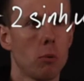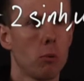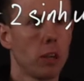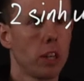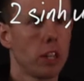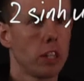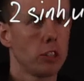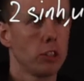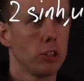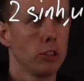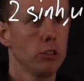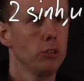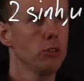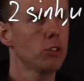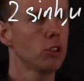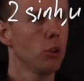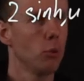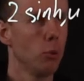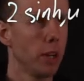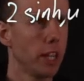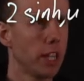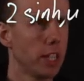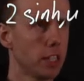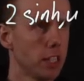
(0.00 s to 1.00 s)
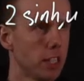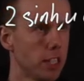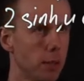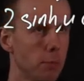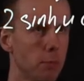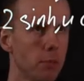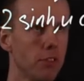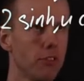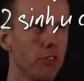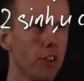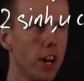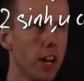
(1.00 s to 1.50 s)
we can do. So we can
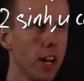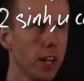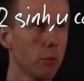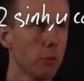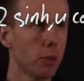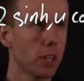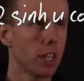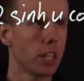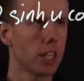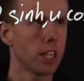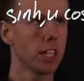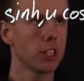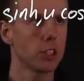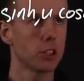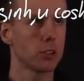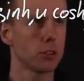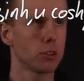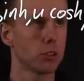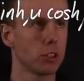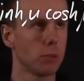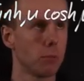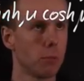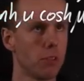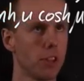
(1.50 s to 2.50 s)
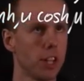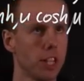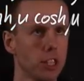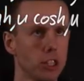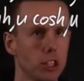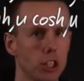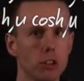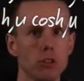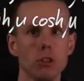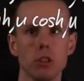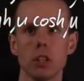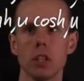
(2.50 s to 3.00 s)
simplify, we can cancel some things
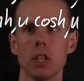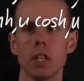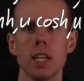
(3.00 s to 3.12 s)
out.